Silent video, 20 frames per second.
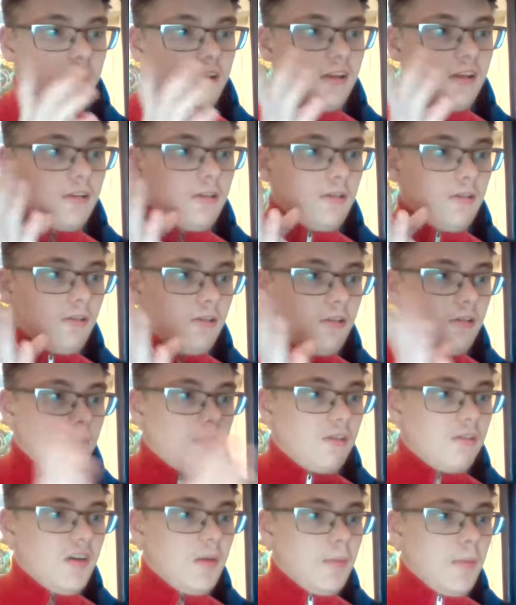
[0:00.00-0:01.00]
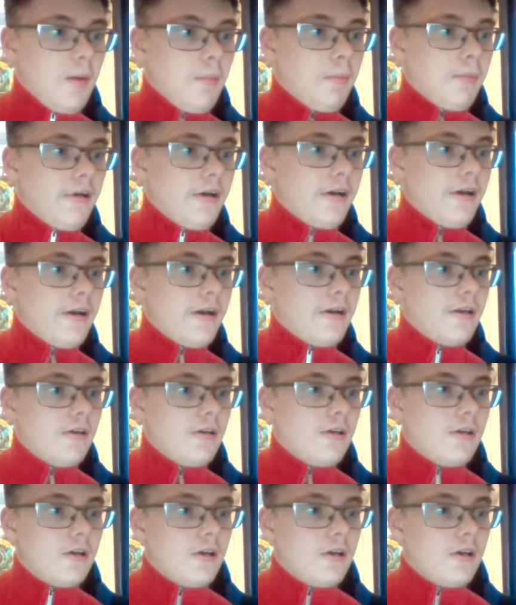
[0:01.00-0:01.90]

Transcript: But I don't remember